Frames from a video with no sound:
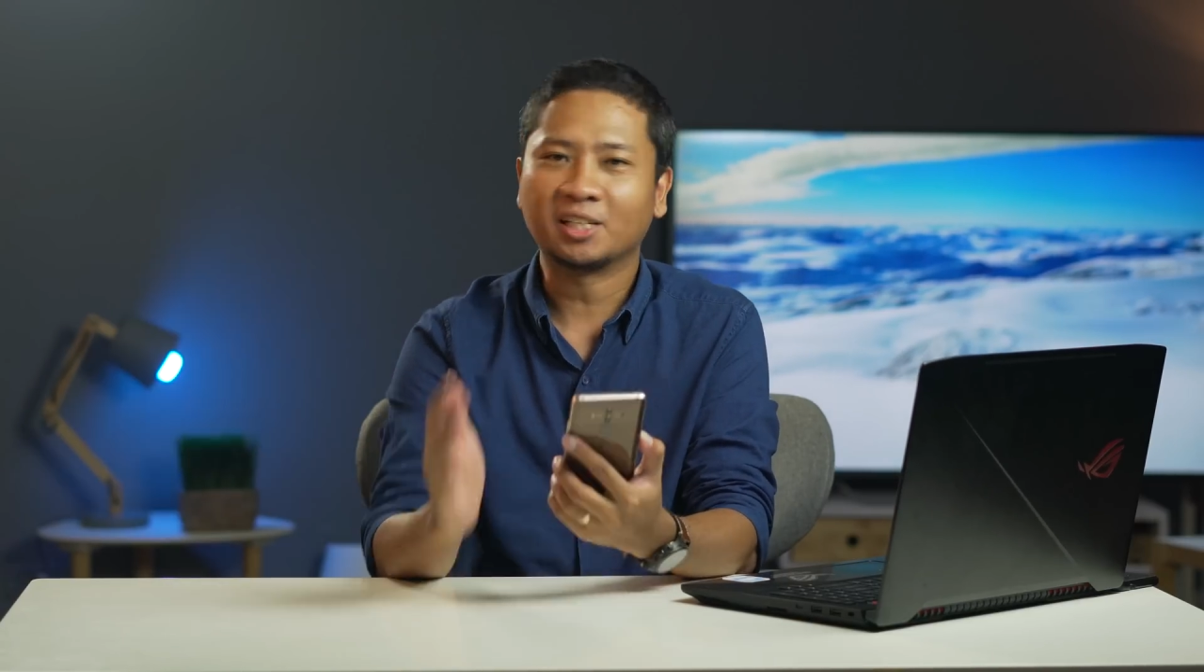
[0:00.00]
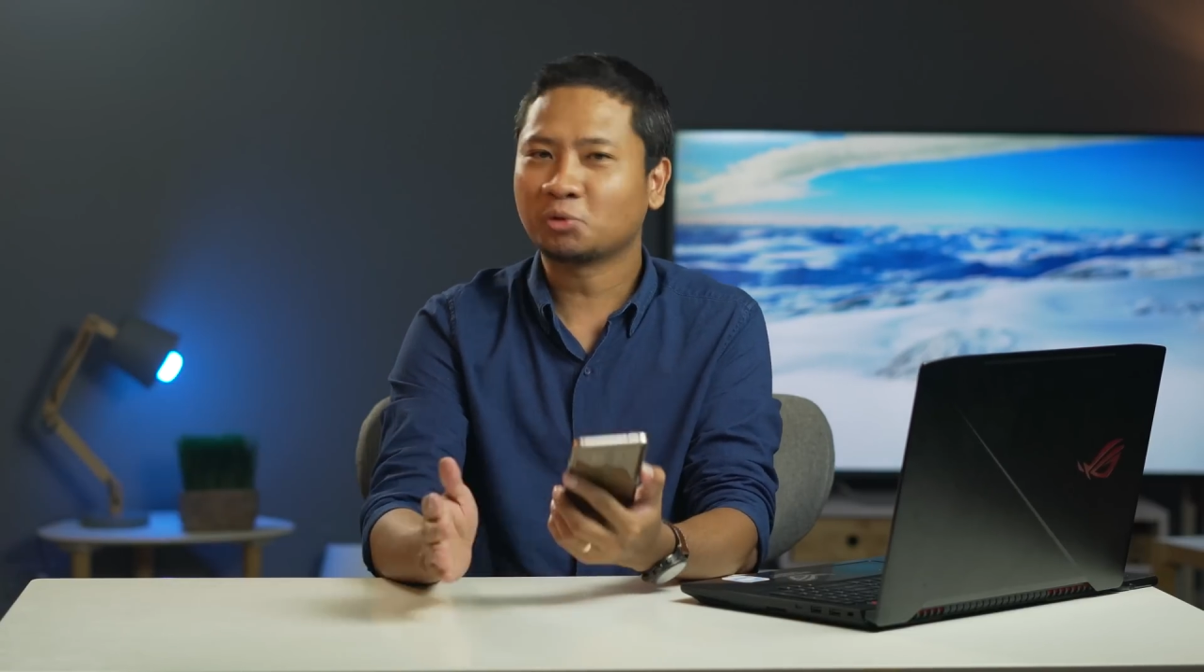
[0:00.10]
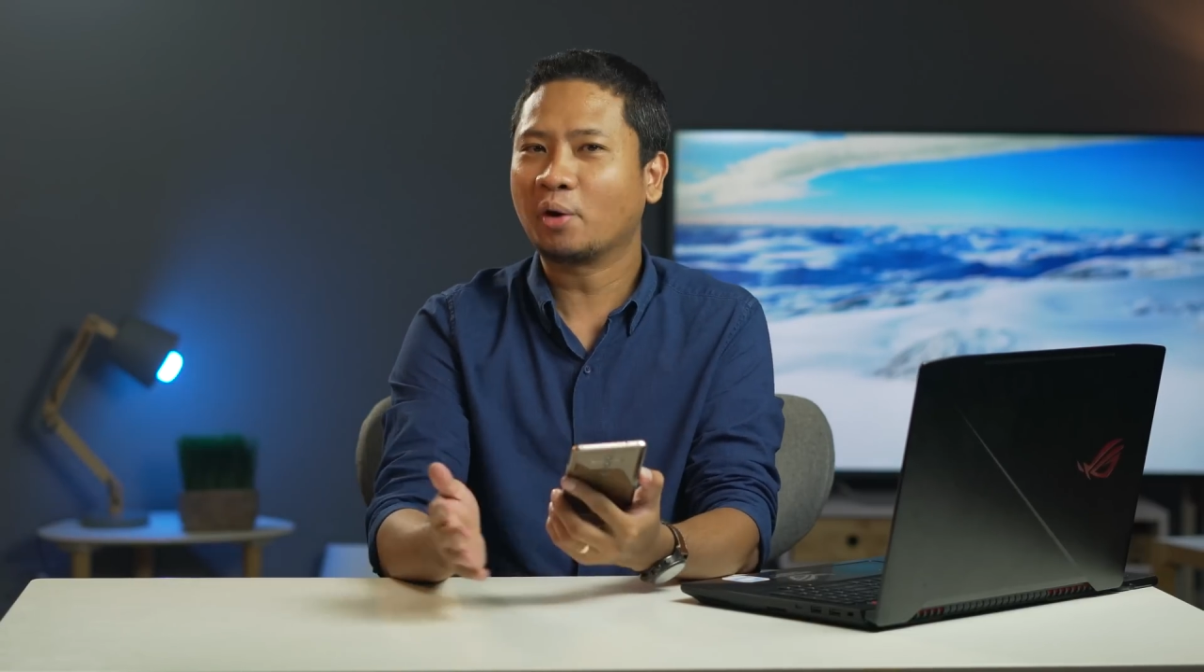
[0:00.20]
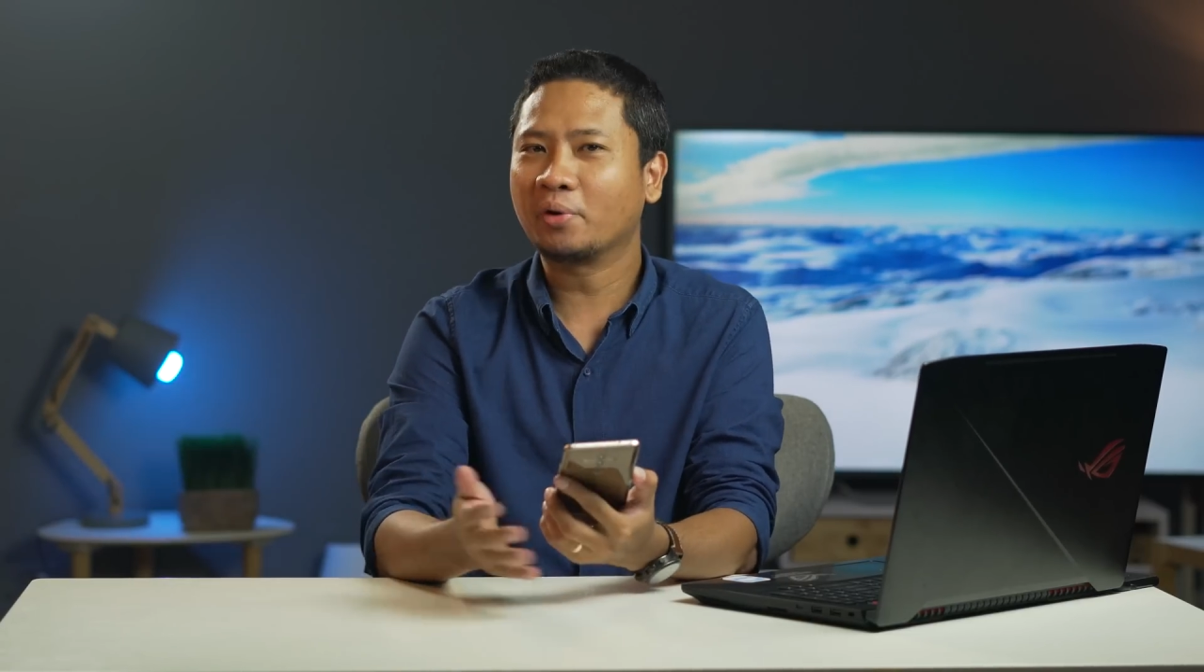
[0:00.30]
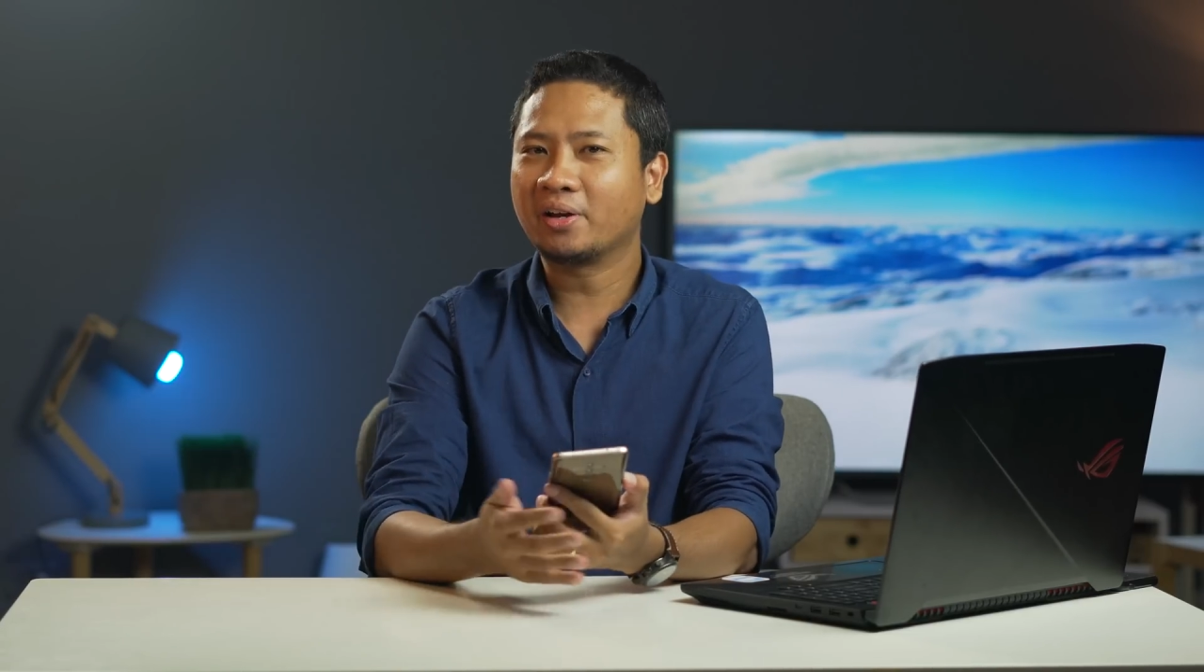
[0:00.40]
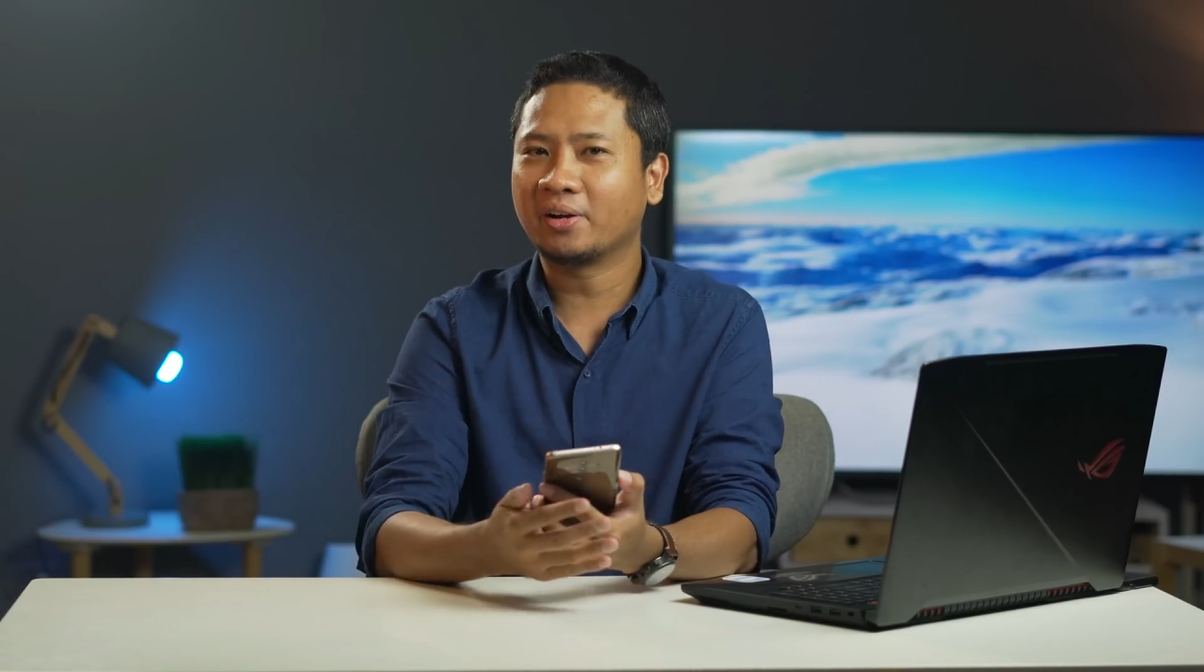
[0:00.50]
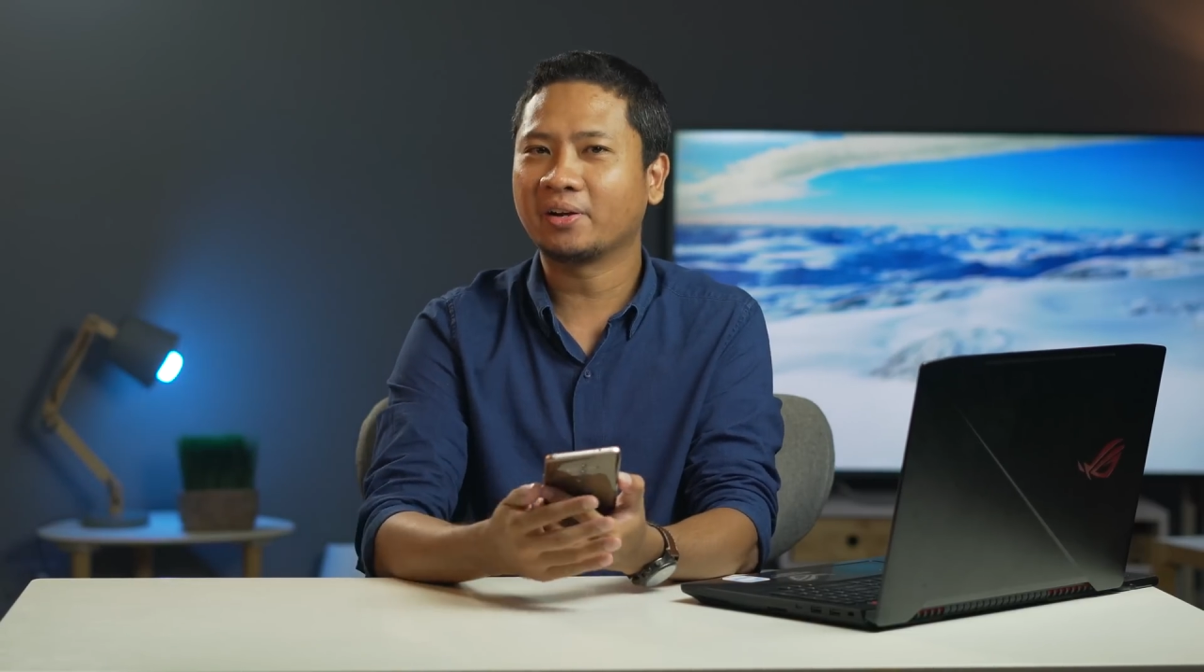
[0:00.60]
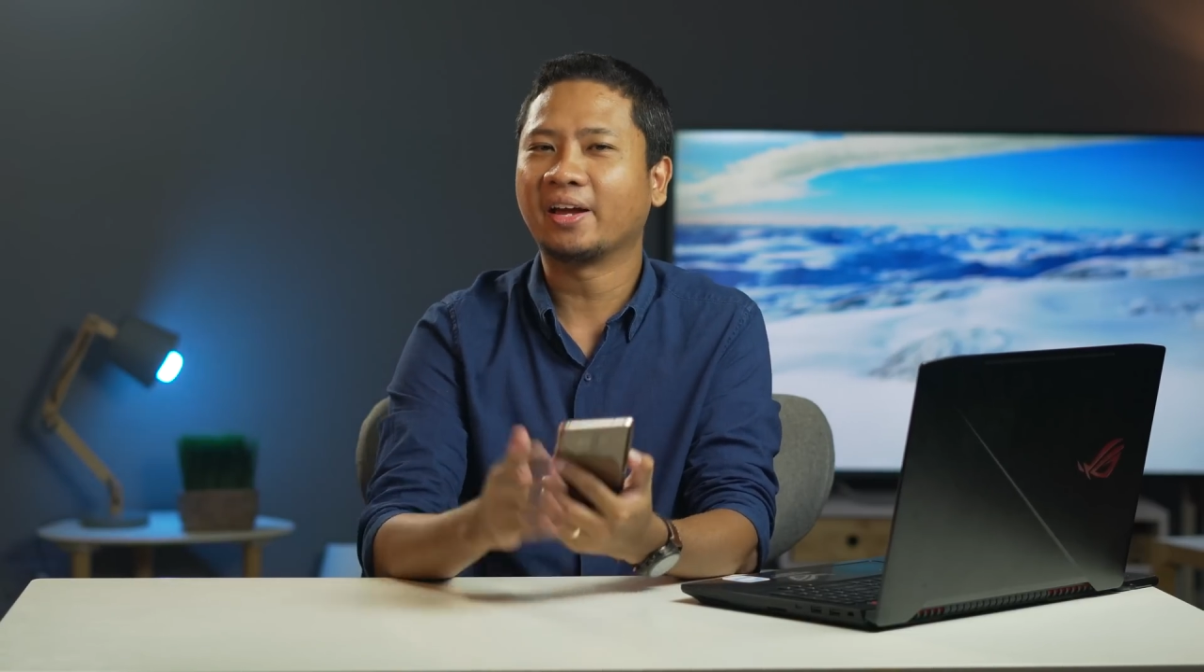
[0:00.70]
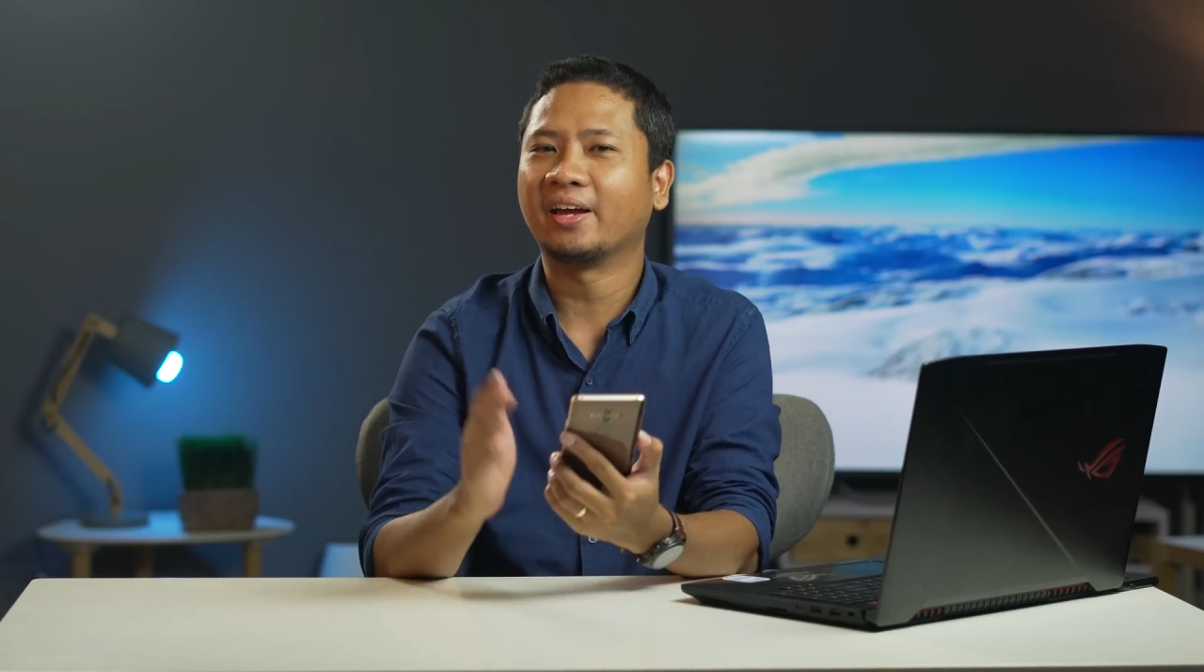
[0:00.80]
That's why we're here,